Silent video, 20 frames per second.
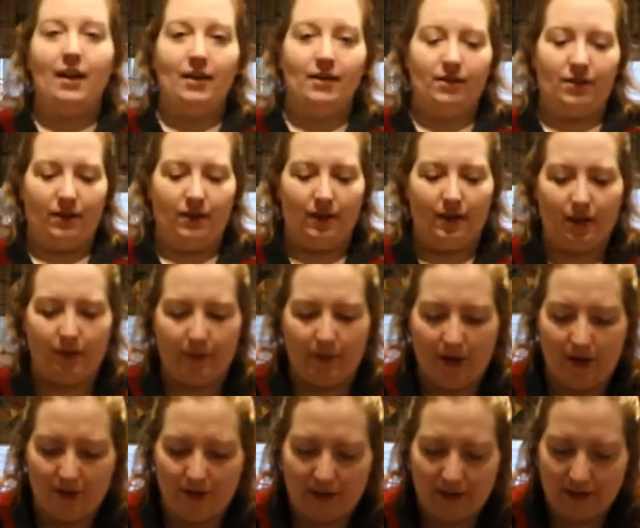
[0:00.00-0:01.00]
So here we
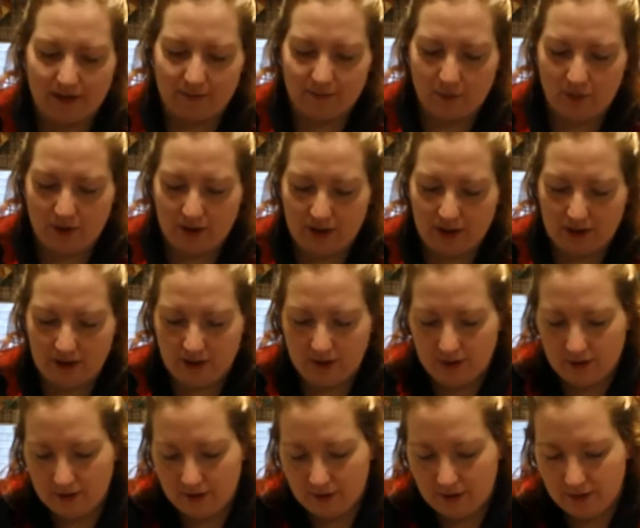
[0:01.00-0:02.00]
are the next morning.
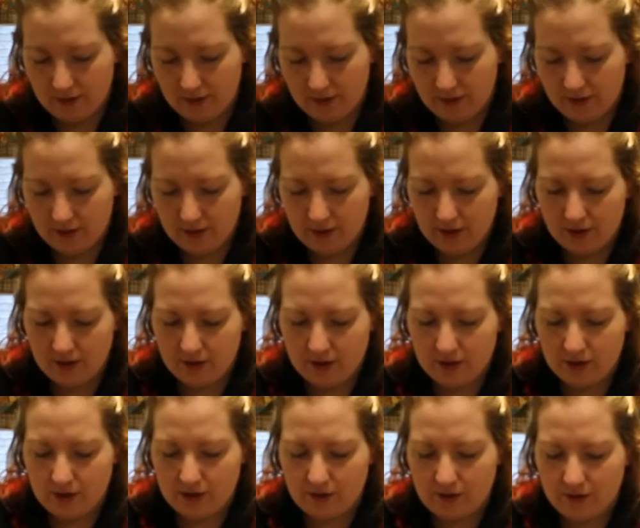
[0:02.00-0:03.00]

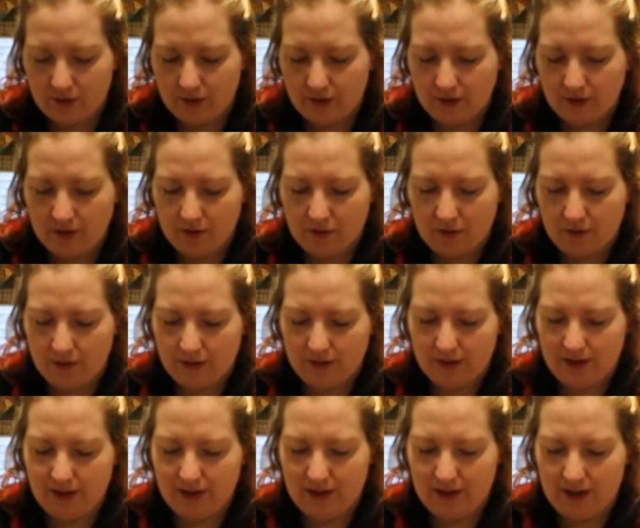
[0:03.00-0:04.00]
Just going to
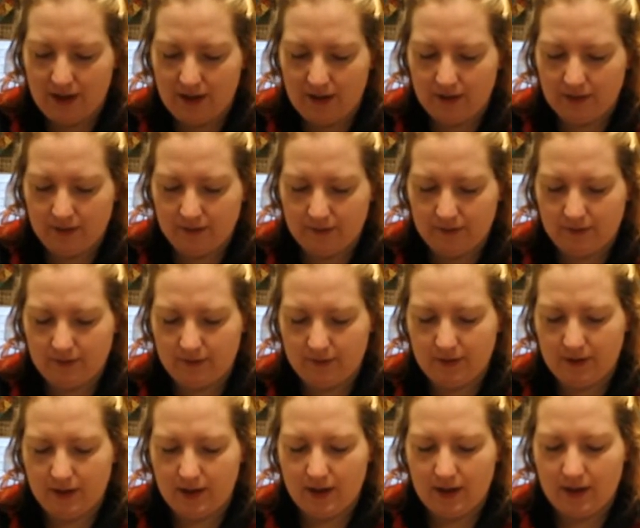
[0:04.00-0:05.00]
uh,
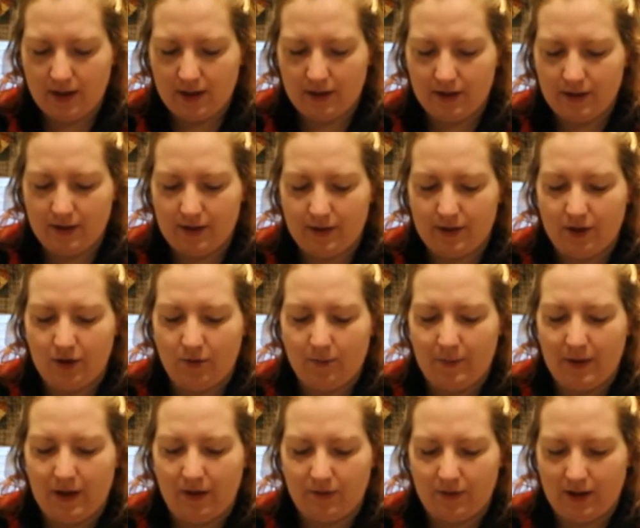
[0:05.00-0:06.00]
scoop
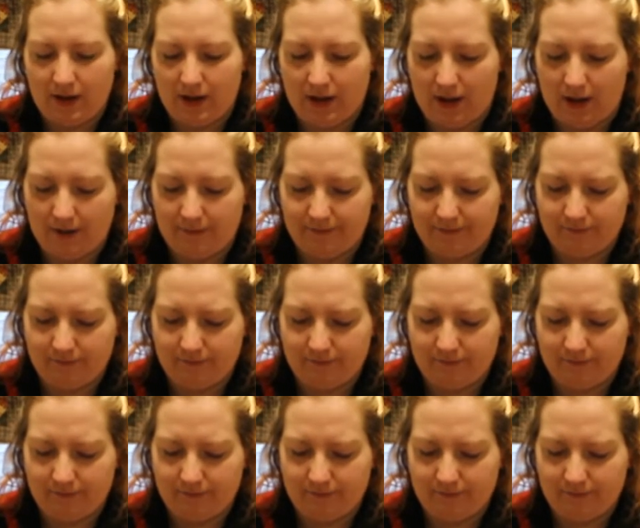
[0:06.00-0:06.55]
out the